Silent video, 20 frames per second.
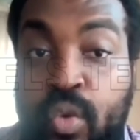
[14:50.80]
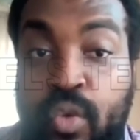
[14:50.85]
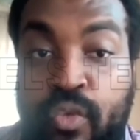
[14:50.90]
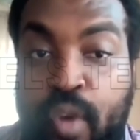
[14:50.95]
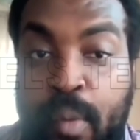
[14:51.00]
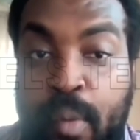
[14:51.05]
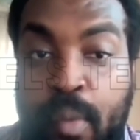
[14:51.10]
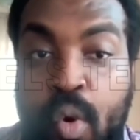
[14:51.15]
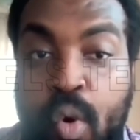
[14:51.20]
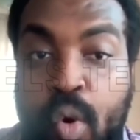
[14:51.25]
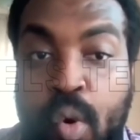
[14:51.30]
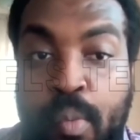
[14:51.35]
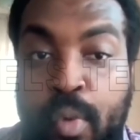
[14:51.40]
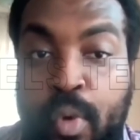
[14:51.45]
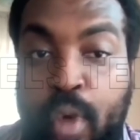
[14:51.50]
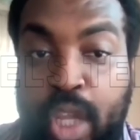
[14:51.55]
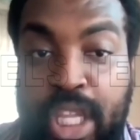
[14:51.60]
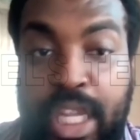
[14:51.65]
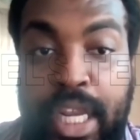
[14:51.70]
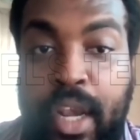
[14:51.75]
school from
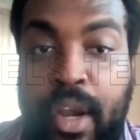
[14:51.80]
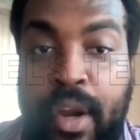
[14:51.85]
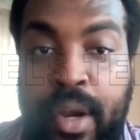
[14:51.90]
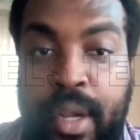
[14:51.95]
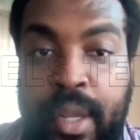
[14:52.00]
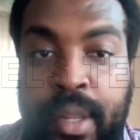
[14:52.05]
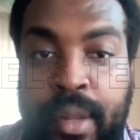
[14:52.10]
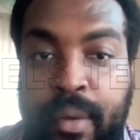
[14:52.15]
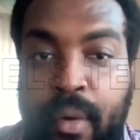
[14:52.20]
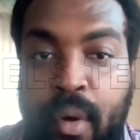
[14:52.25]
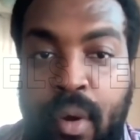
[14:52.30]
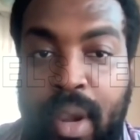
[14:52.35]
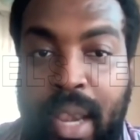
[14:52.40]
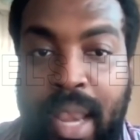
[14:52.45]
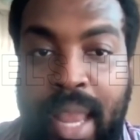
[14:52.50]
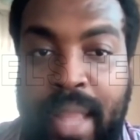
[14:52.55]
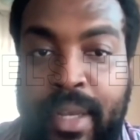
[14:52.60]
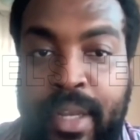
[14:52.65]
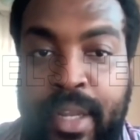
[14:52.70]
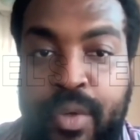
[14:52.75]
home, e-learning,
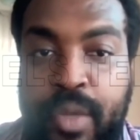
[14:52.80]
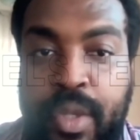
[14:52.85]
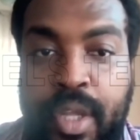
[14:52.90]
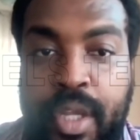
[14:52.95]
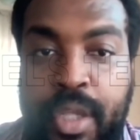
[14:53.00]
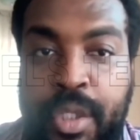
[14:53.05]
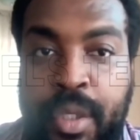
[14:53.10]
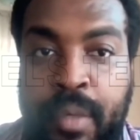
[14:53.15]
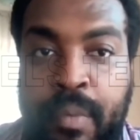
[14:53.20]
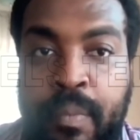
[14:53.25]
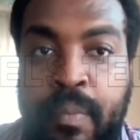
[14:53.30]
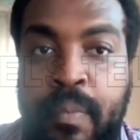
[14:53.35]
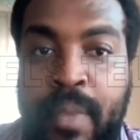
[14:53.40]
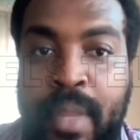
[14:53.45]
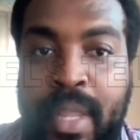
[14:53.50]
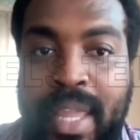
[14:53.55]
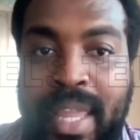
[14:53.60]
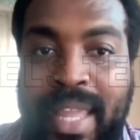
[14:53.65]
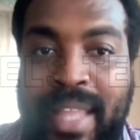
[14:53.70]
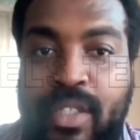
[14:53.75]
online education
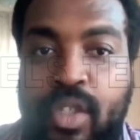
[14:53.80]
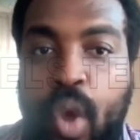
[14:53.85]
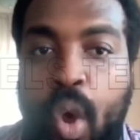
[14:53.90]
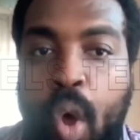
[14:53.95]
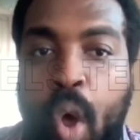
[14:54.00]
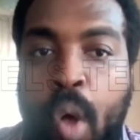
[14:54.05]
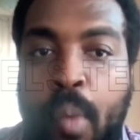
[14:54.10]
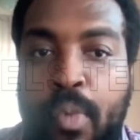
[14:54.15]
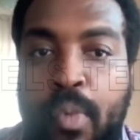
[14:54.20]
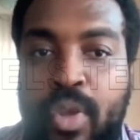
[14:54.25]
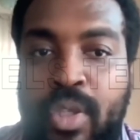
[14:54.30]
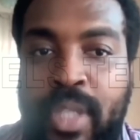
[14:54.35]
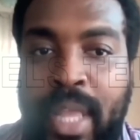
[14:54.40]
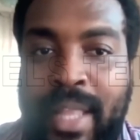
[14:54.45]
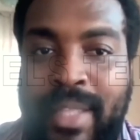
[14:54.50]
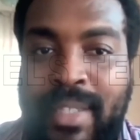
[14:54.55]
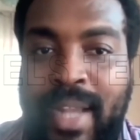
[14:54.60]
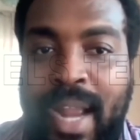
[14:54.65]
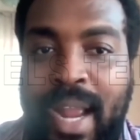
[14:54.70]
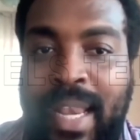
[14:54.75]
it's almost
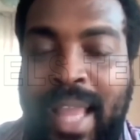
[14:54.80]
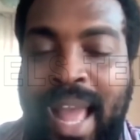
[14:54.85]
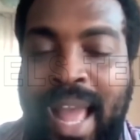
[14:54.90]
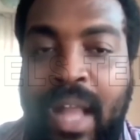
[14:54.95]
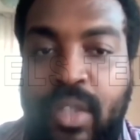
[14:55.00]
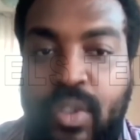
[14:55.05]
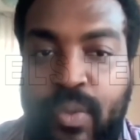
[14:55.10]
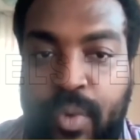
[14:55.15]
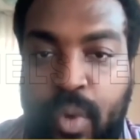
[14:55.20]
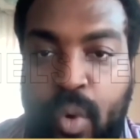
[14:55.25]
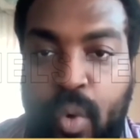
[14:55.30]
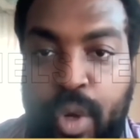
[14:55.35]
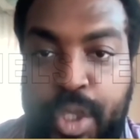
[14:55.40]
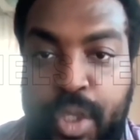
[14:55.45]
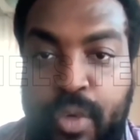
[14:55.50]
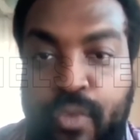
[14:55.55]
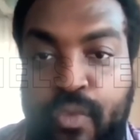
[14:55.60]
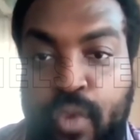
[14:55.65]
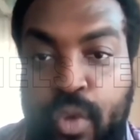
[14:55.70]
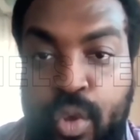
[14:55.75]
entirely out of the
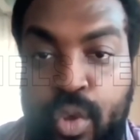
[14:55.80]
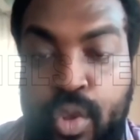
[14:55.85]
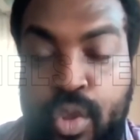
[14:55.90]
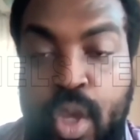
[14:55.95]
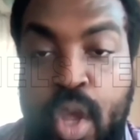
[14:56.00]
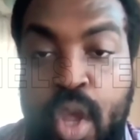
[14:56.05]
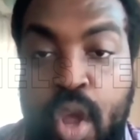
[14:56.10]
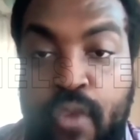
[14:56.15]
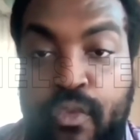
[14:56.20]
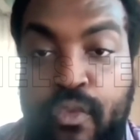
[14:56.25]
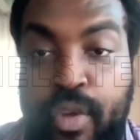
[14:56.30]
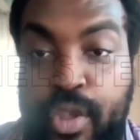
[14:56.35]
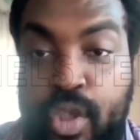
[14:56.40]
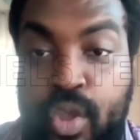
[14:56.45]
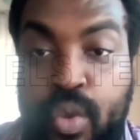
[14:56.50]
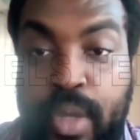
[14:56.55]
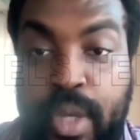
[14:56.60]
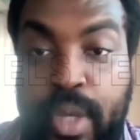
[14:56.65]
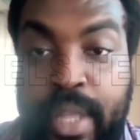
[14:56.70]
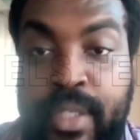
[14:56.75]
question for the
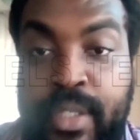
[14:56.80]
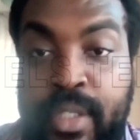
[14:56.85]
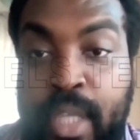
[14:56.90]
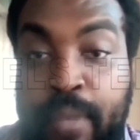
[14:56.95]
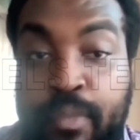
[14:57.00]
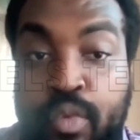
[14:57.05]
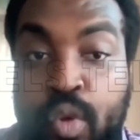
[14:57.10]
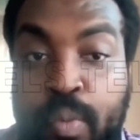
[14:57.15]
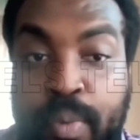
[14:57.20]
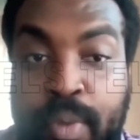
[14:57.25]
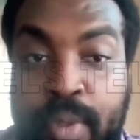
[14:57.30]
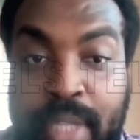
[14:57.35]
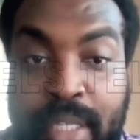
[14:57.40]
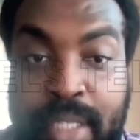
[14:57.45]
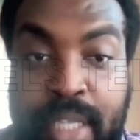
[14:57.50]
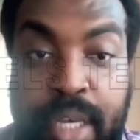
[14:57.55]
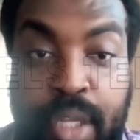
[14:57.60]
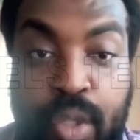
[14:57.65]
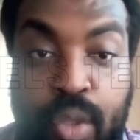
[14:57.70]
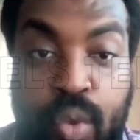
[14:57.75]
students and pupils
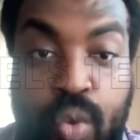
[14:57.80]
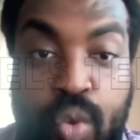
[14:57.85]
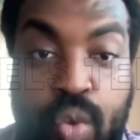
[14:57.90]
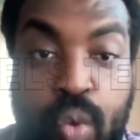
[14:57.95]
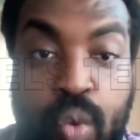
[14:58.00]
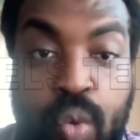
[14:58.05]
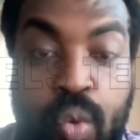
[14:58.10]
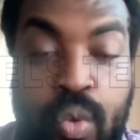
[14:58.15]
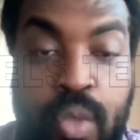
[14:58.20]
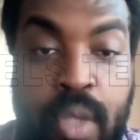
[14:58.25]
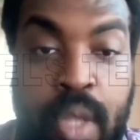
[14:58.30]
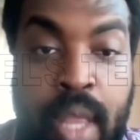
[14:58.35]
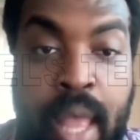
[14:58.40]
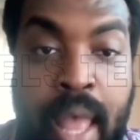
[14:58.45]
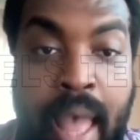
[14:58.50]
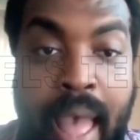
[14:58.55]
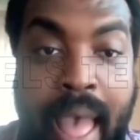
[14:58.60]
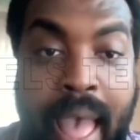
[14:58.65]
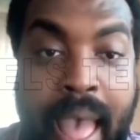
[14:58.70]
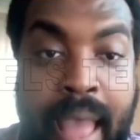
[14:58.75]
attending those schools.
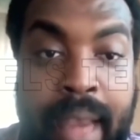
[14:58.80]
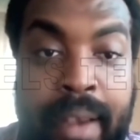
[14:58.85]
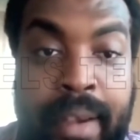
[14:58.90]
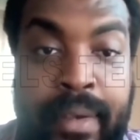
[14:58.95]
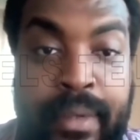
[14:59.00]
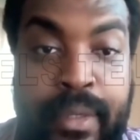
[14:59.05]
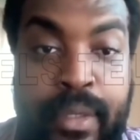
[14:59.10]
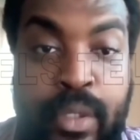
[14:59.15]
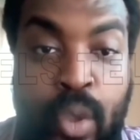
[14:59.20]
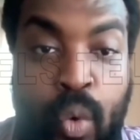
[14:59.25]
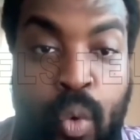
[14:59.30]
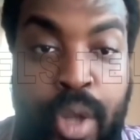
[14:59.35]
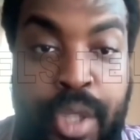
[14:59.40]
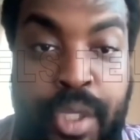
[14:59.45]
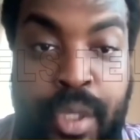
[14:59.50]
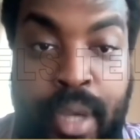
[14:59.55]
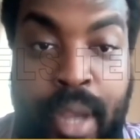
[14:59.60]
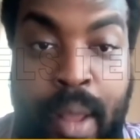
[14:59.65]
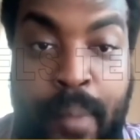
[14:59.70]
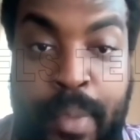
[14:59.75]
And the
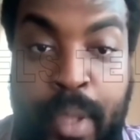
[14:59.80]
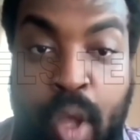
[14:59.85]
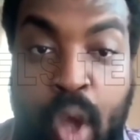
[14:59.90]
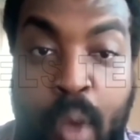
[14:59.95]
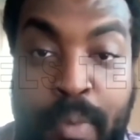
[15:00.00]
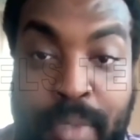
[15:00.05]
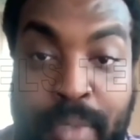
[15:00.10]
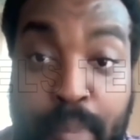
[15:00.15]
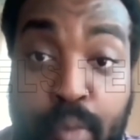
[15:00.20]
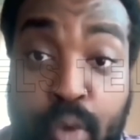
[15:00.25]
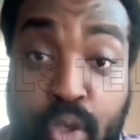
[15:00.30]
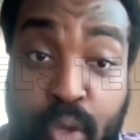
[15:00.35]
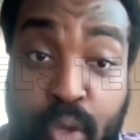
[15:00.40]
question now becomes, and